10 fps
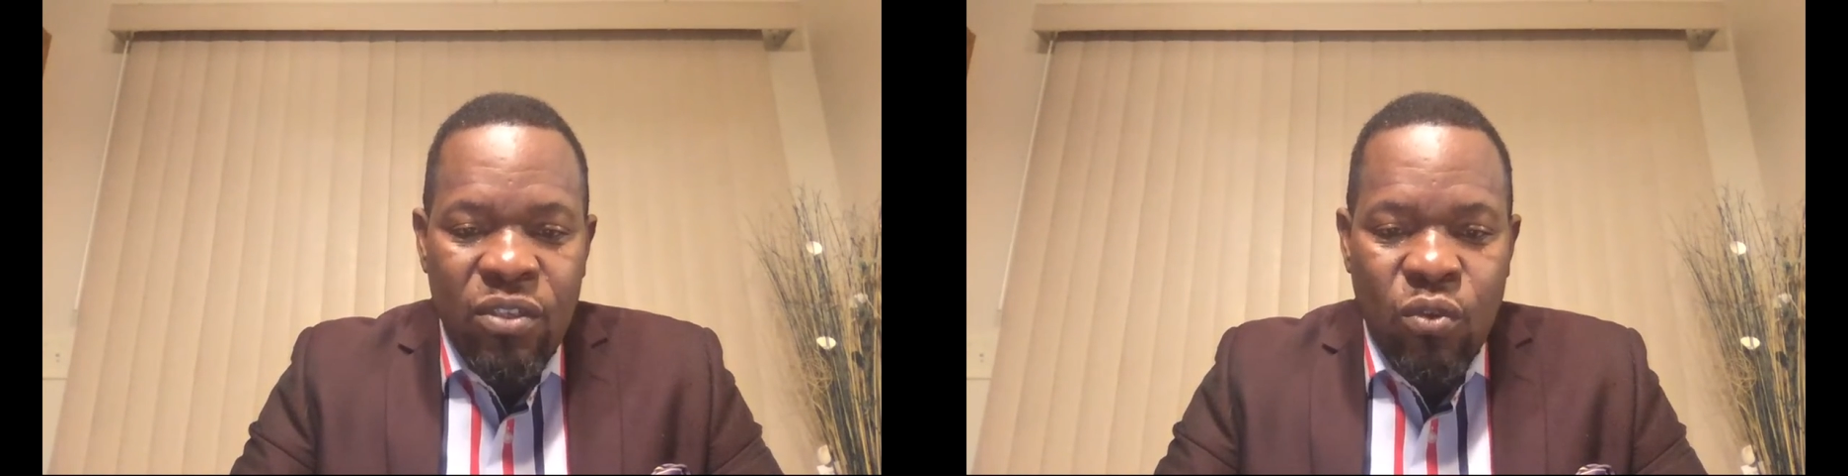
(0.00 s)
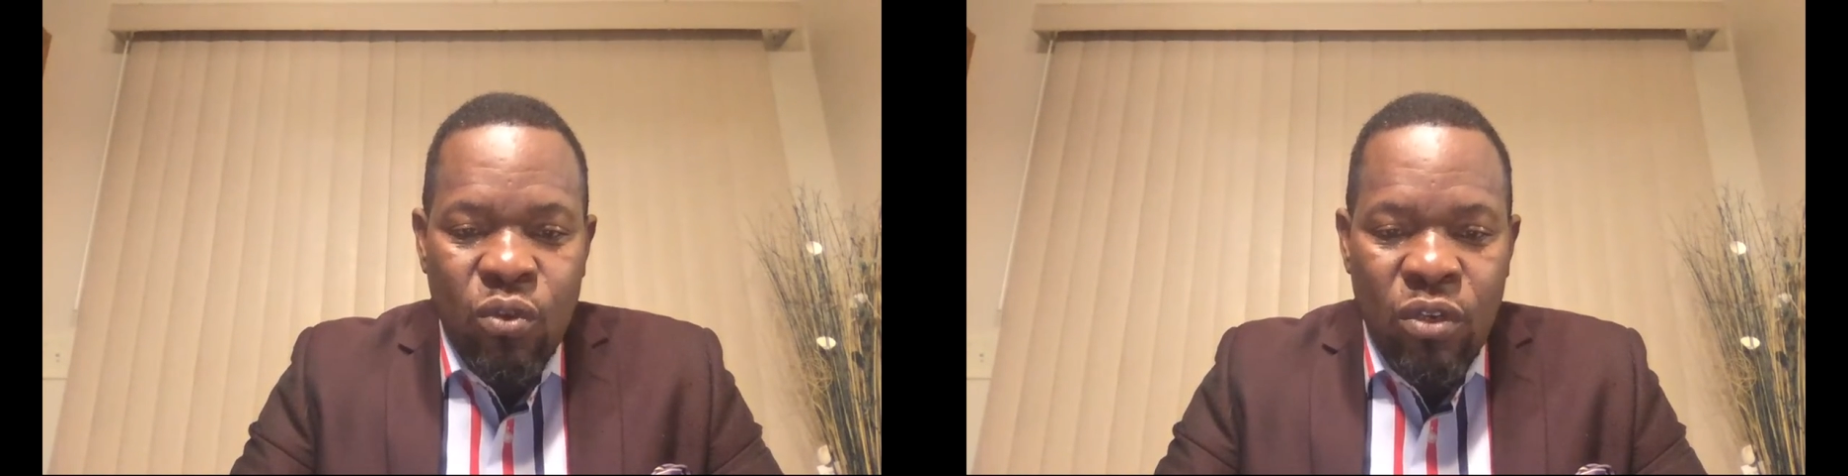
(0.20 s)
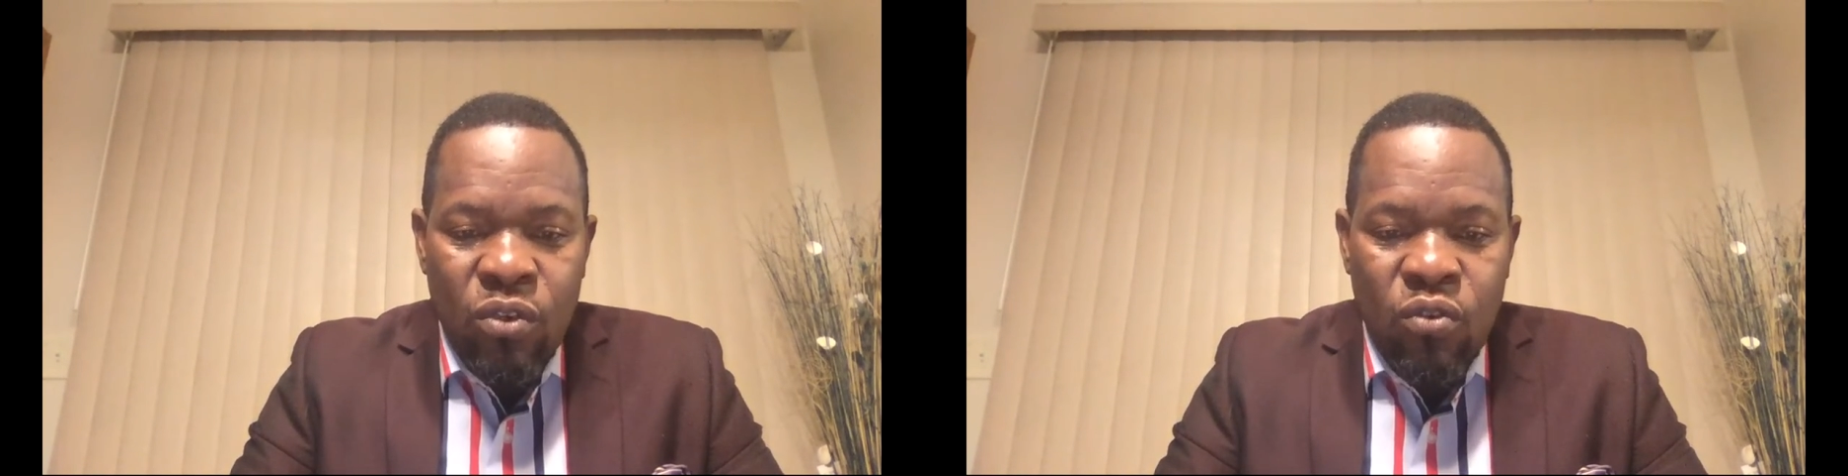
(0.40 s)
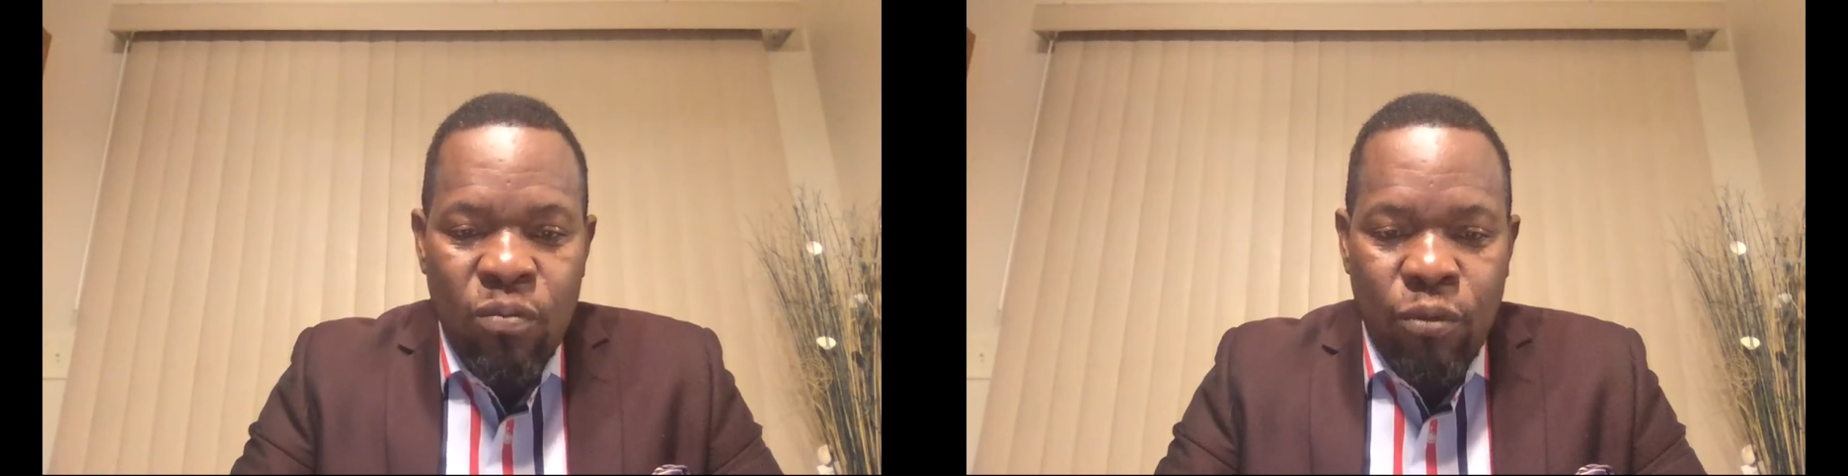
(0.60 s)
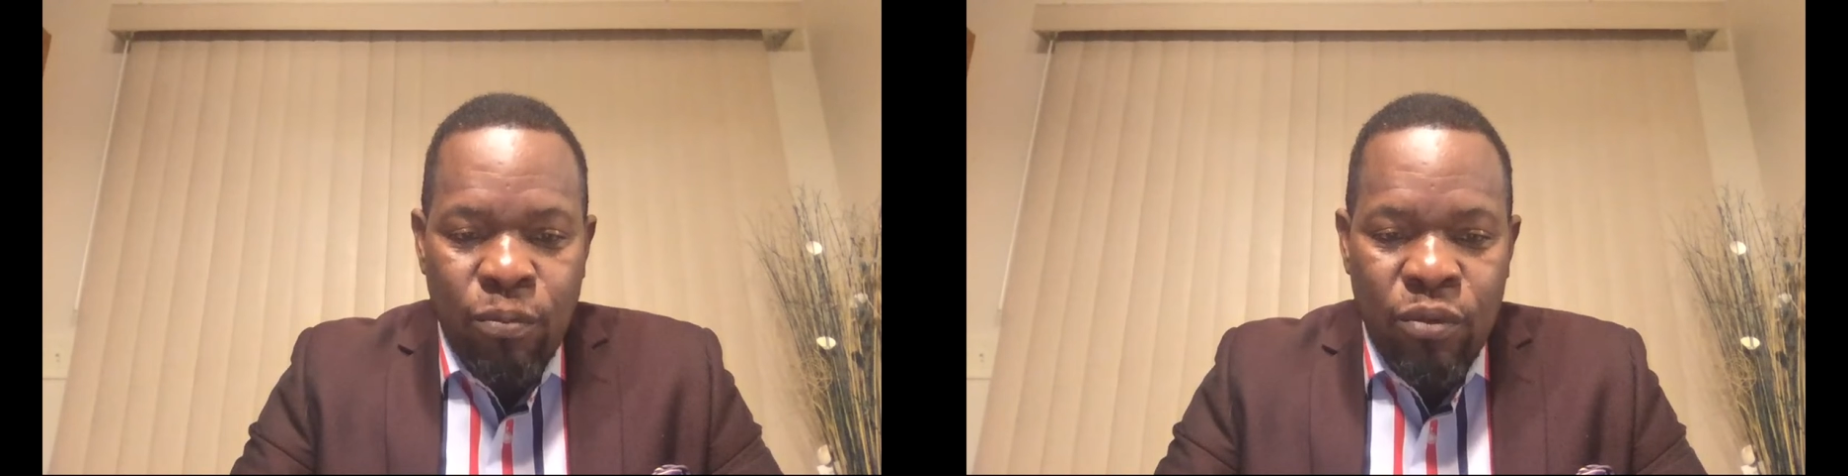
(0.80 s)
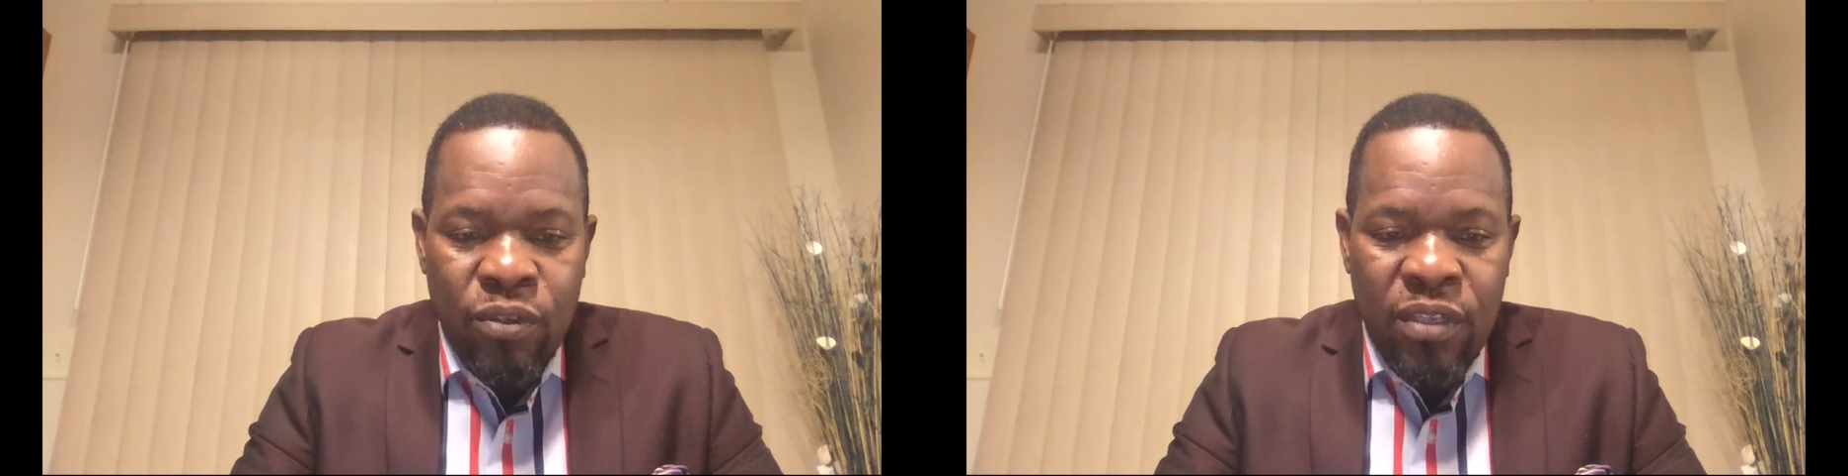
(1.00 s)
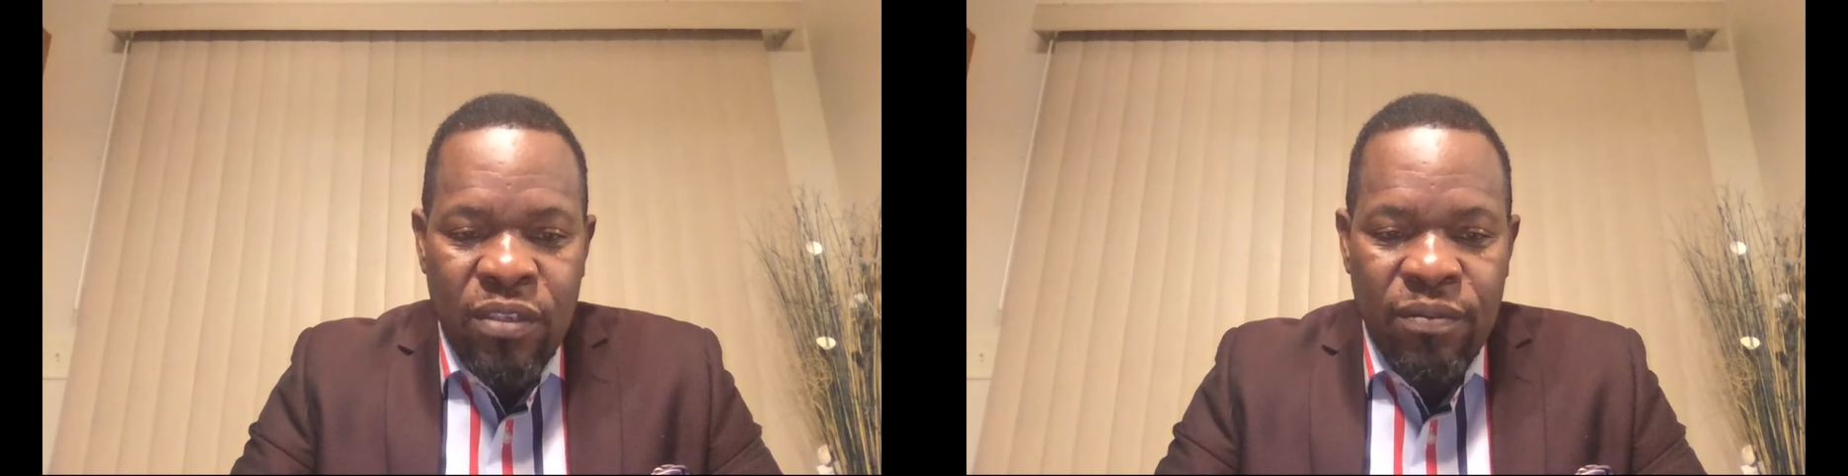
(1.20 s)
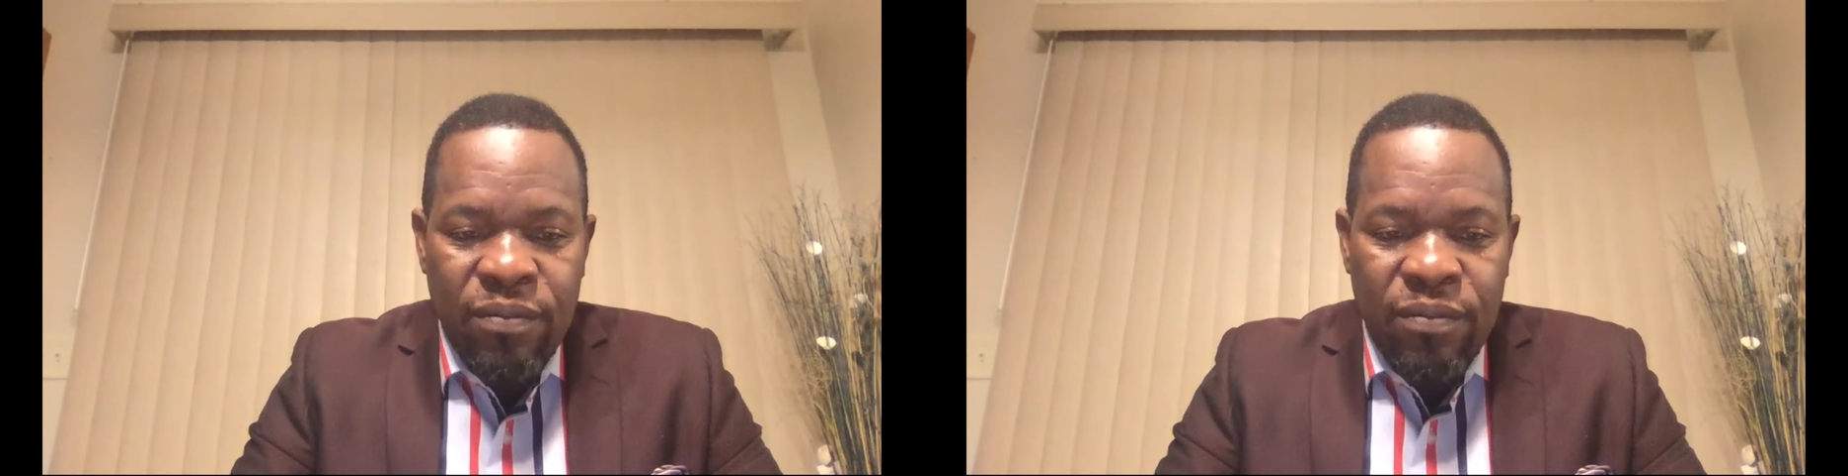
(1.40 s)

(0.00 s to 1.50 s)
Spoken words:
to new proposals,